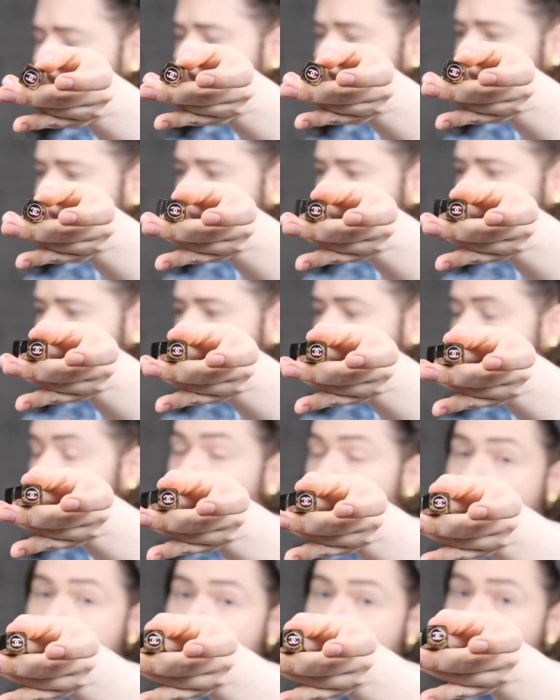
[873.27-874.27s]
see,
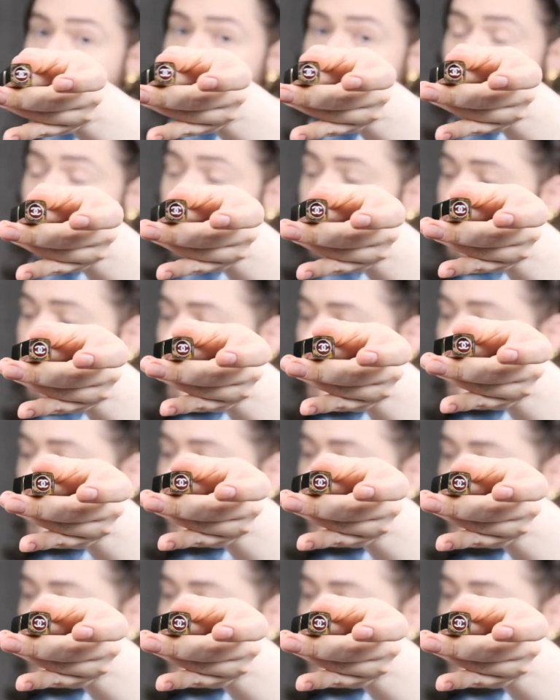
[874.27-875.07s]
oh, they were beautiful.